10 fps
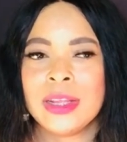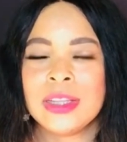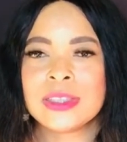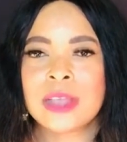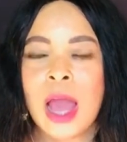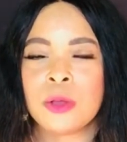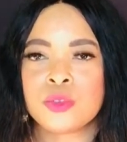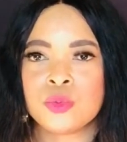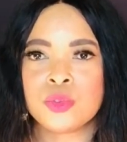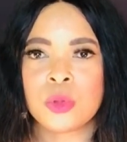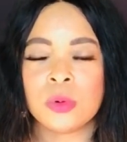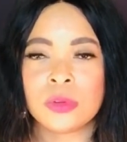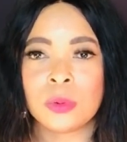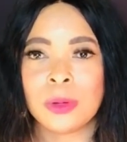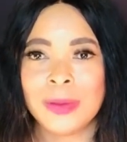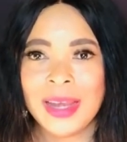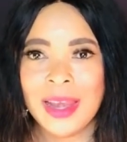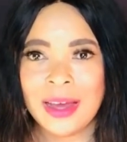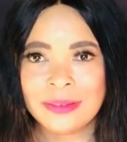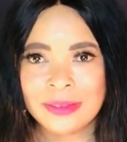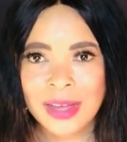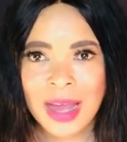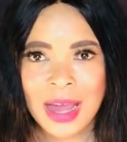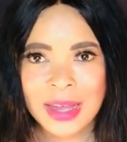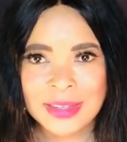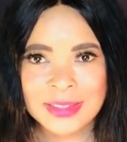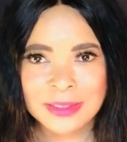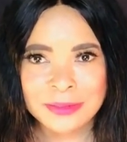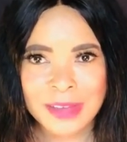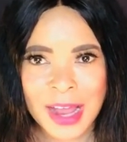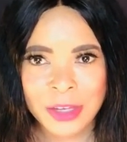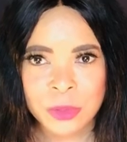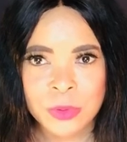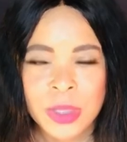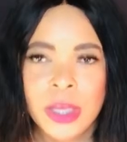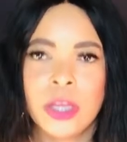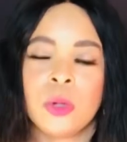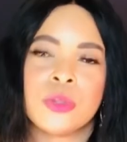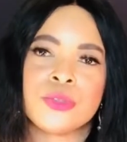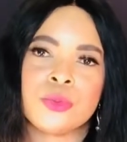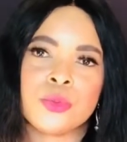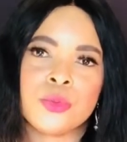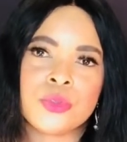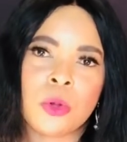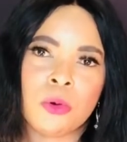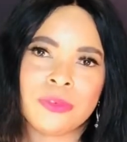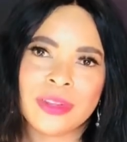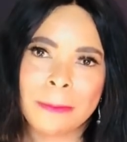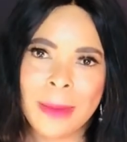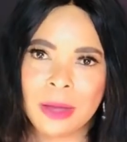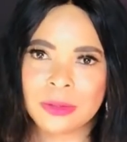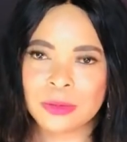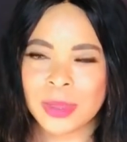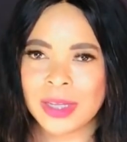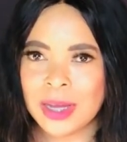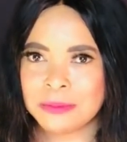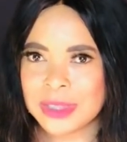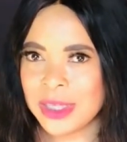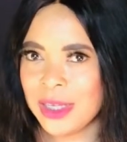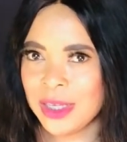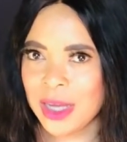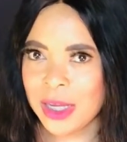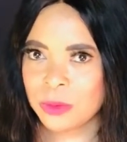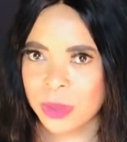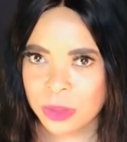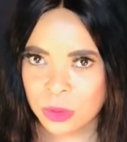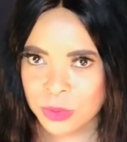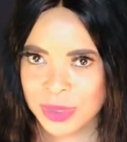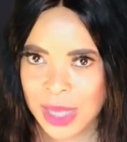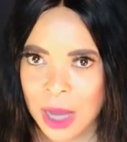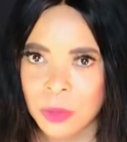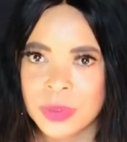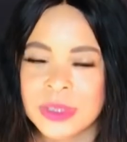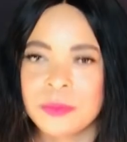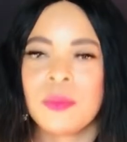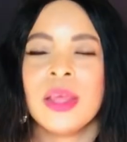this house rules over what we love and value. It also rules over the mouth, what comes in and what goes out.